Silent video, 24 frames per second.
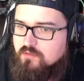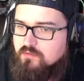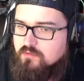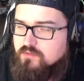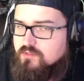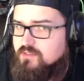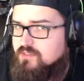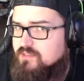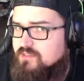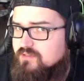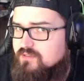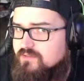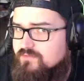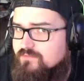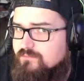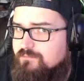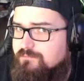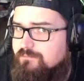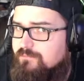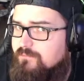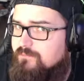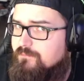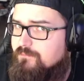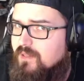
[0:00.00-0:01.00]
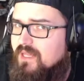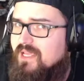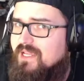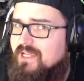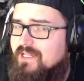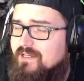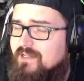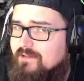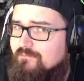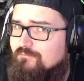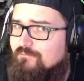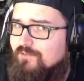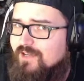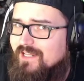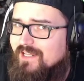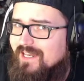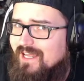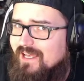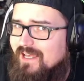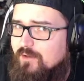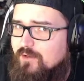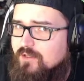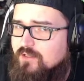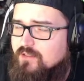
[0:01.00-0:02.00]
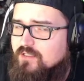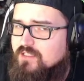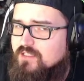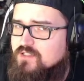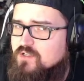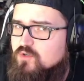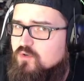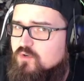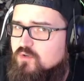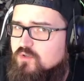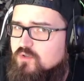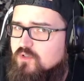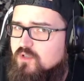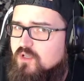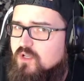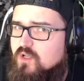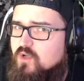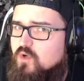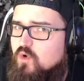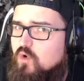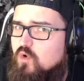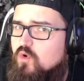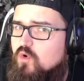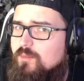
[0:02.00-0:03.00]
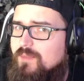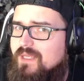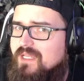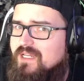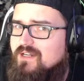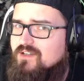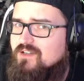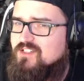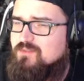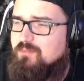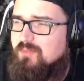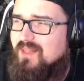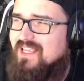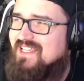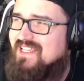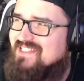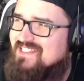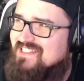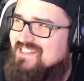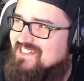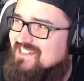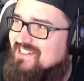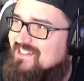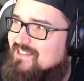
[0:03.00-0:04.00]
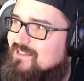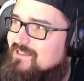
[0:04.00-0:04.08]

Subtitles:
Just play it and find out. It's called Core Maker's Blessing.